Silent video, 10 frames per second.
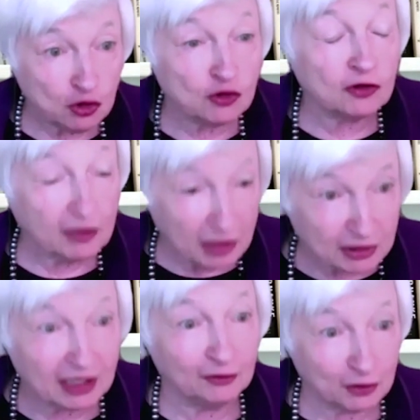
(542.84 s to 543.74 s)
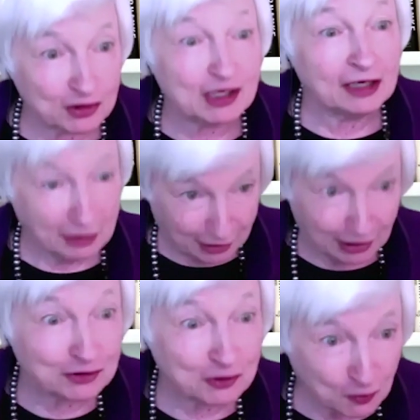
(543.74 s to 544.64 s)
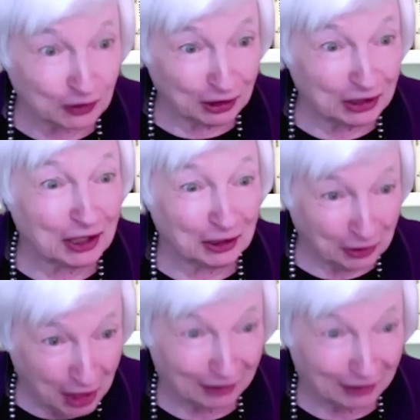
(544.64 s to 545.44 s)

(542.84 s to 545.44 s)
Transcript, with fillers: trillion, that, that's really a lot.